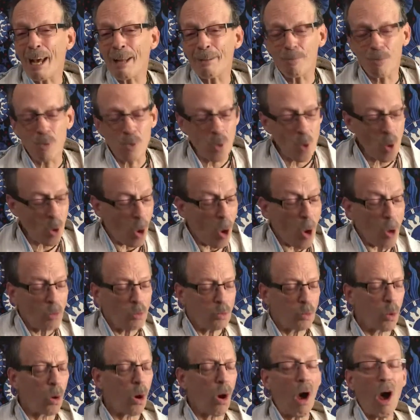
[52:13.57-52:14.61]
got no
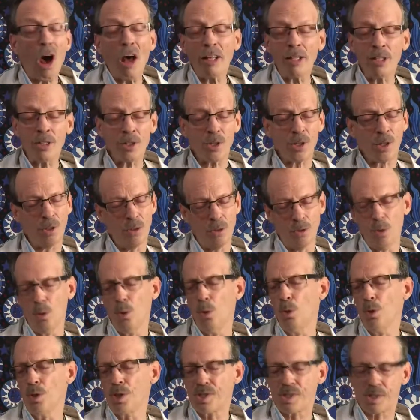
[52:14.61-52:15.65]
one
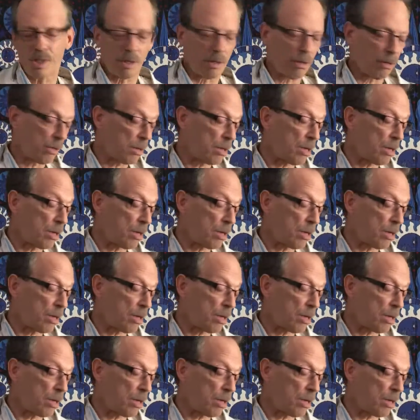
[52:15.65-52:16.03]
to say.